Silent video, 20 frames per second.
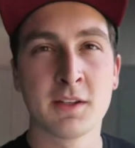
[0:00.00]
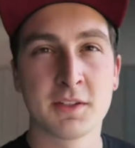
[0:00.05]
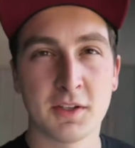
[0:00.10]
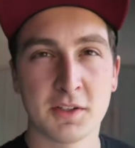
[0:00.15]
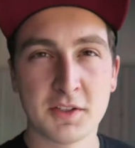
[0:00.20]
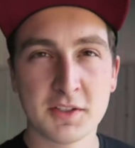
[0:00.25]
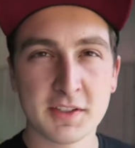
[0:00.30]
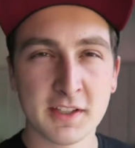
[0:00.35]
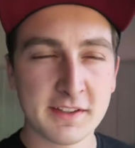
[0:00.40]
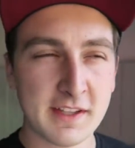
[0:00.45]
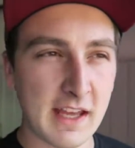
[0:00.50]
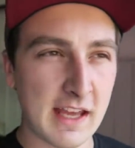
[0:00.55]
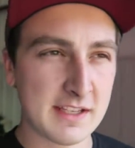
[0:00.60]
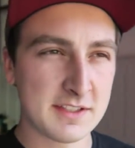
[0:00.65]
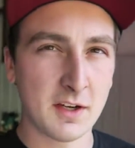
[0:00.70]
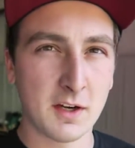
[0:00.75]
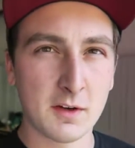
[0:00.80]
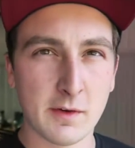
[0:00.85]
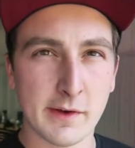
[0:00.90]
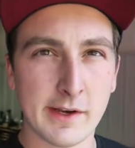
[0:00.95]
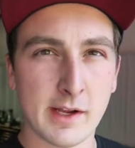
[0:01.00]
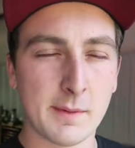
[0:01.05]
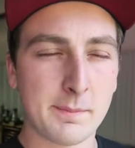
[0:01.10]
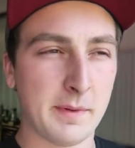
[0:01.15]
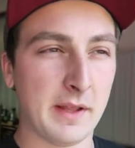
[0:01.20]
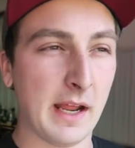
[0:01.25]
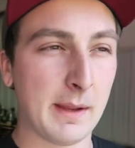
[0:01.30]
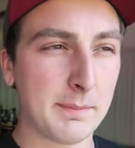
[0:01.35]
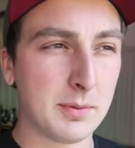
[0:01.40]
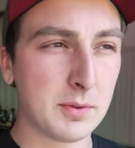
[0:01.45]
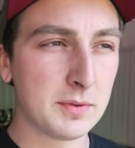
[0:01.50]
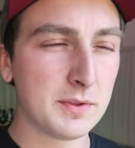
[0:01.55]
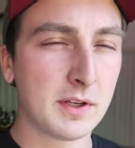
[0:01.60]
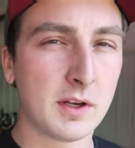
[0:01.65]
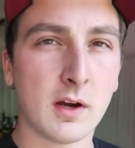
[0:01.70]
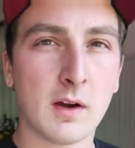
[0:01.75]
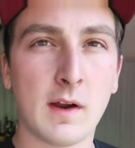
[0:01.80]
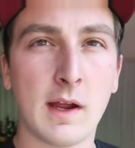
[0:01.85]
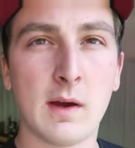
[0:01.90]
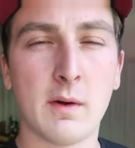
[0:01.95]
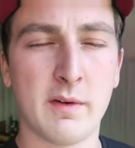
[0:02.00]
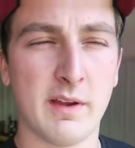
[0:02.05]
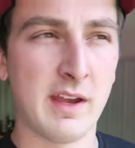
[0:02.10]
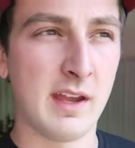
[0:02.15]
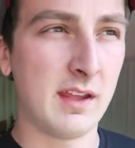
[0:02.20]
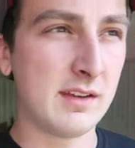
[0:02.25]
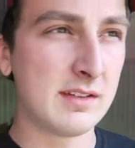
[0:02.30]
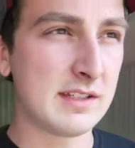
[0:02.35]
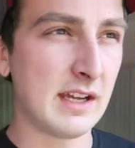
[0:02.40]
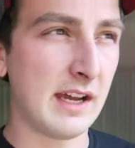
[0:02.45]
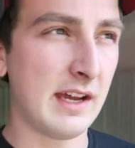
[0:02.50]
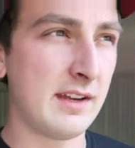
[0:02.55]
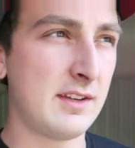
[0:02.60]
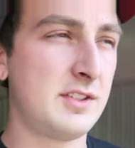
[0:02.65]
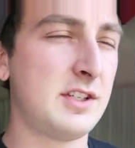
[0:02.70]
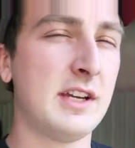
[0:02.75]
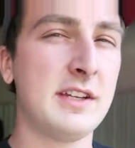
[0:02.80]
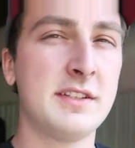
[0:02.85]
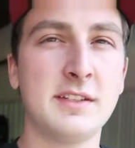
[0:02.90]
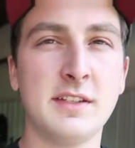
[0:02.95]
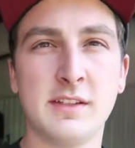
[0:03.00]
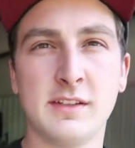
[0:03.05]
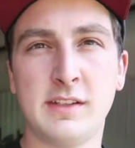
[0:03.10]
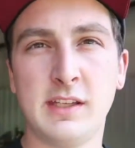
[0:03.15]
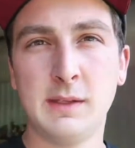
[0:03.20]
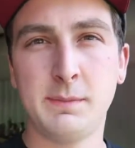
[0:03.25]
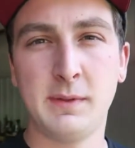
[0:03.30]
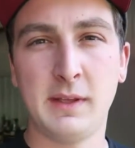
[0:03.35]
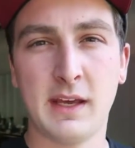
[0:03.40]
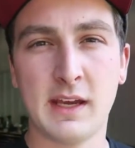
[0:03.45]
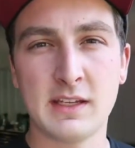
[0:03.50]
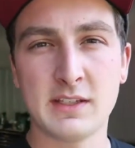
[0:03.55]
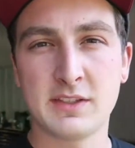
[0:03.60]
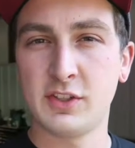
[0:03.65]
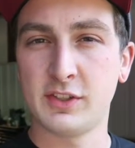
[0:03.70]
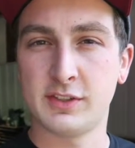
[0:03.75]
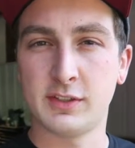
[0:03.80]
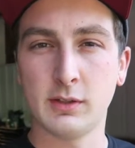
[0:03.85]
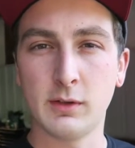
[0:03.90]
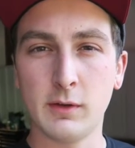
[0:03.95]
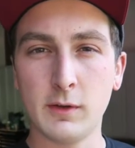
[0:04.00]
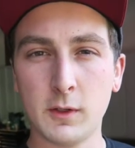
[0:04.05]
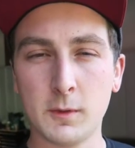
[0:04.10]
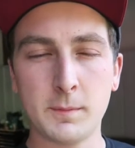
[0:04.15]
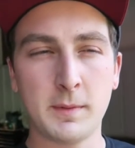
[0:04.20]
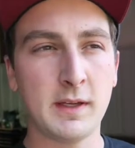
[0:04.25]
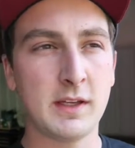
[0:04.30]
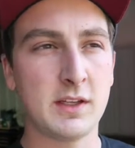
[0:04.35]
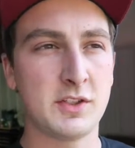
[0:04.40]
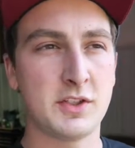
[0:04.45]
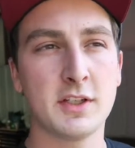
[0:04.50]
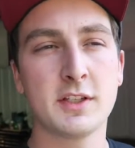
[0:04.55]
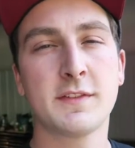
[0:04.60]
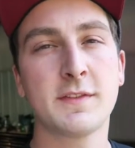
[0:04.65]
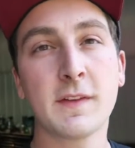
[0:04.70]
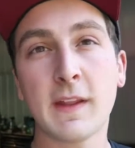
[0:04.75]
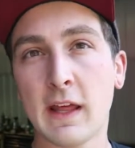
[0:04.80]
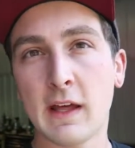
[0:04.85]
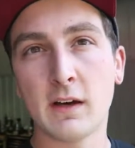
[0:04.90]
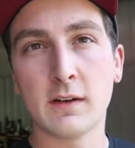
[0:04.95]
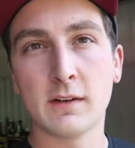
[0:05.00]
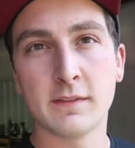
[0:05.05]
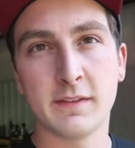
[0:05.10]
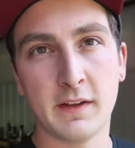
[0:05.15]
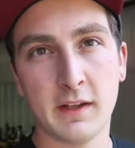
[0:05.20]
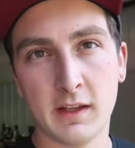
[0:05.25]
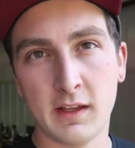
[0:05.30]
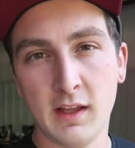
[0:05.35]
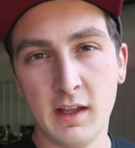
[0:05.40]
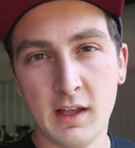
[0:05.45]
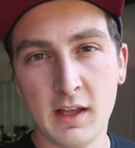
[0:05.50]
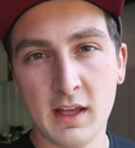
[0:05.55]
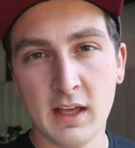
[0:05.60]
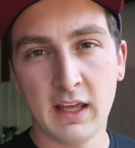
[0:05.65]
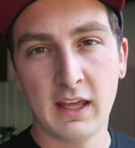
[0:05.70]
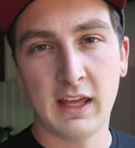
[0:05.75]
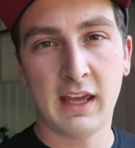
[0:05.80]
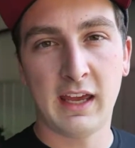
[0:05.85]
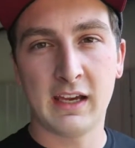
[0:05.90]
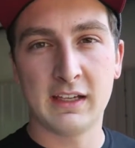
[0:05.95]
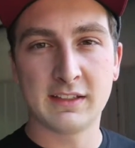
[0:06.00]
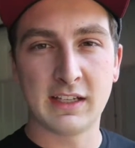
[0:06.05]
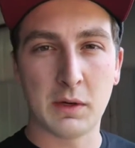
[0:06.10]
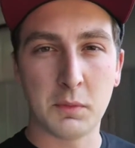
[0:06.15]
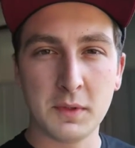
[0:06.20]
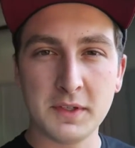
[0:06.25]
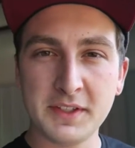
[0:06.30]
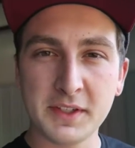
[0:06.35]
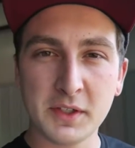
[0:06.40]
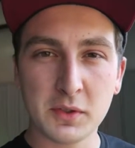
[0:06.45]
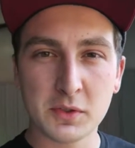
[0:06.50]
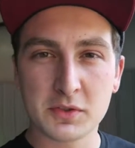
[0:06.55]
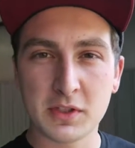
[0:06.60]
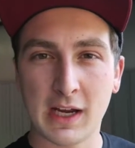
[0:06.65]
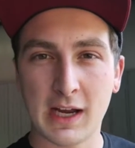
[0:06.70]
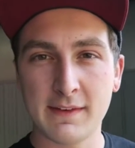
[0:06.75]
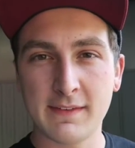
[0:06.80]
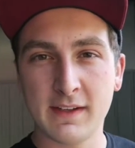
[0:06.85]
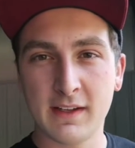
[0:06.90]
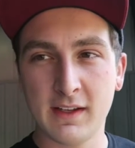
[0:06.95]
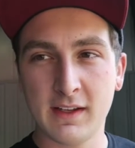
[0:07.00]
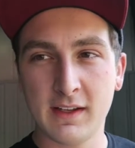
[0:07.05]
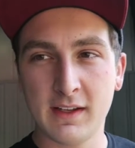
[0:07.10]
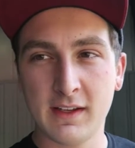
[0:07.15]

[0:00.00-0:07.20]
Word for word: So I just let the SR run up and I pulled the car out and I adjusted the TPS just a little bit just for the hell of it. And I went to go drive.